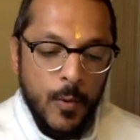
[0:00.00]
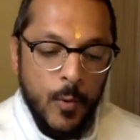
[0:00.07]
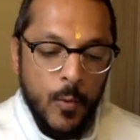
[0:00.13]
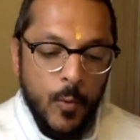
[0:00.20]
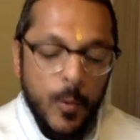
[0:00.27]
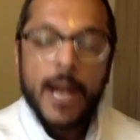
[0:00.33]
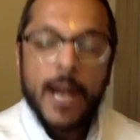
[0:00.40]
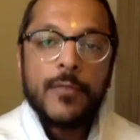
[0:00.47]

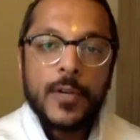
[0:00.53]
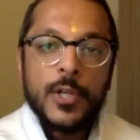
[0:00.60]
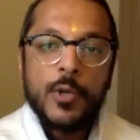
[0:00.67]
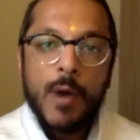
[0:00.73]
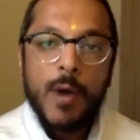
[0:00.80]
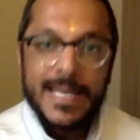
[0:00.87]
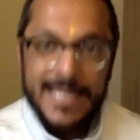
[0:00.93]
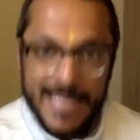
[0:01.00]
whatever you
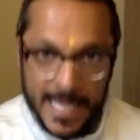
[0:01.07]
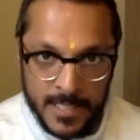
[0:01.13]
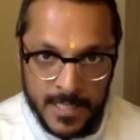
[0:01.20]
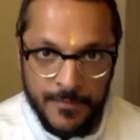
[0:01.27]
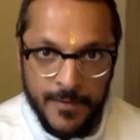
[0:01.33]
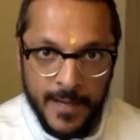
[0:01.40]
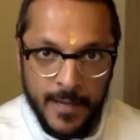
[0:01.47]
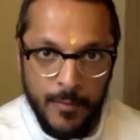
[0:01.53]

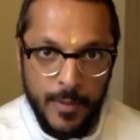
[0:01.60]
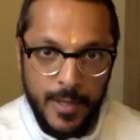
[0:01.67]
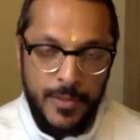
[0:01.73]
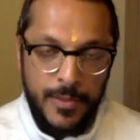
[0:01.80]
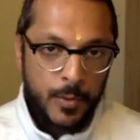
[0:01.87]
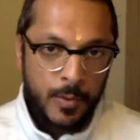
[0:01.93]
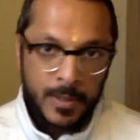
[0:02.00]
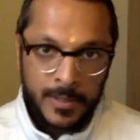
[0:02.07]
identify with,
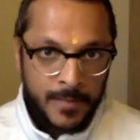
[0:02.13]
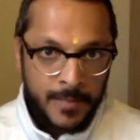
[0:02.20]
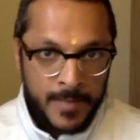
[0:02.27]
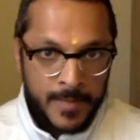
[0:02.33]
you are lim-